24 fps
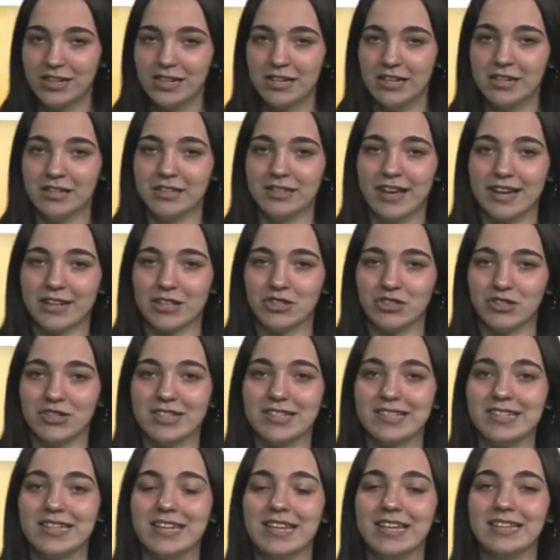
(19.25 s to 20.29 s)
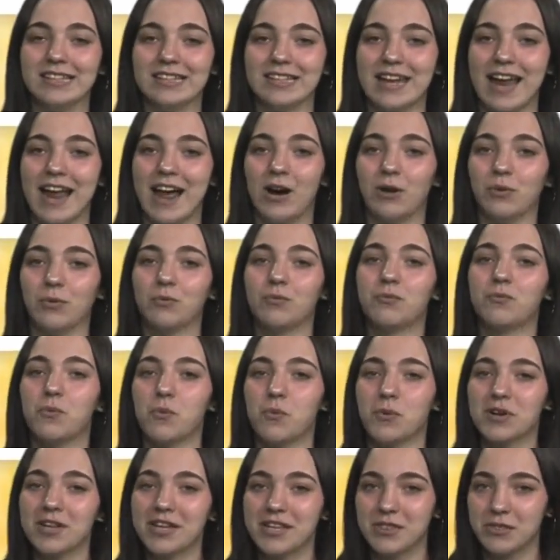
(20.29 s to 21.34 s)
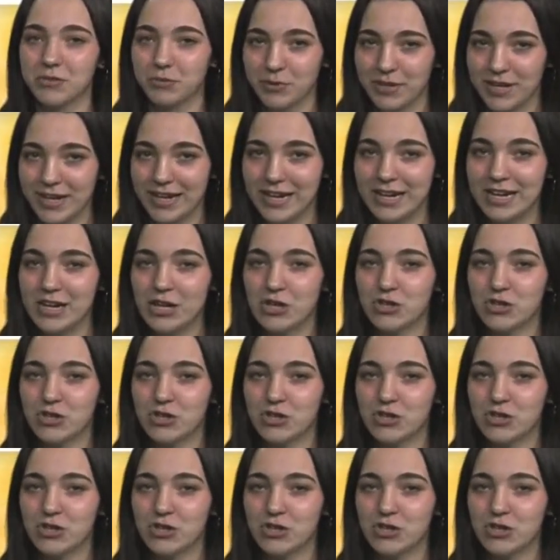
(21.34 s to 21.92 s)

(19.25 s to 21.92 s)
and actually seeing now 43